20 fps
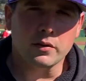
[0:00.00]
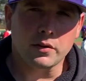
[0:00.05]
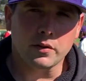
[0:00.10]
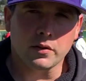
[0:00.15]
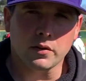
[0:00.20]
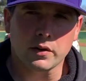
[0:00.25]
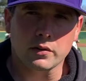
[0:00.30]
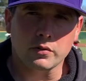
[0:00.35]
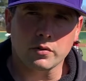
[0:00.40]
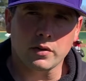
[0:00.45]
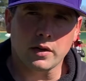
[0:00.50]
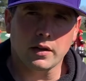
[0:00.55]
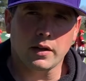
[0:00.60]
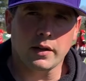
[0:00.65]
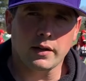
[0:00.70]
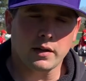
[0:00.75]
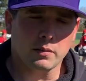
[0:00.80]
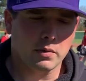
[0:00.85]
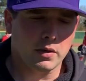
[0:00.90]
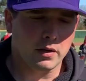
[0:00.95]
You know, that's what I
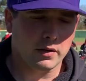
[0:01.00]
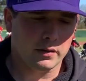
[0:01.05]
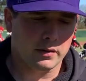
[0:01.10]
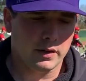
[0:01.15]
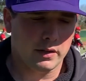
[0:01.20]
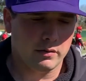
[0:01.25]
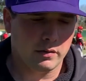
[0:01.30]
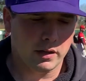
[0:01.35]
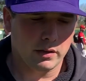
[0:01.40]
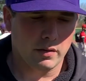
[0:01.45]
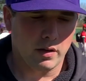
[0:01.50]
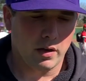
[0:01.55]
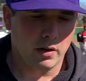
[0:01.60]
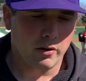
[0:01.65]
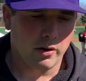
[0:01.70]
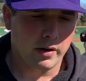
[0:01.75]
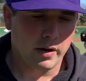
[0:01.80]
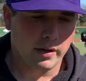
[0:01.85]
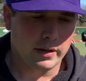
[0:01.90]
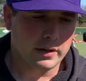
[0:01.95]
like about Levi right now.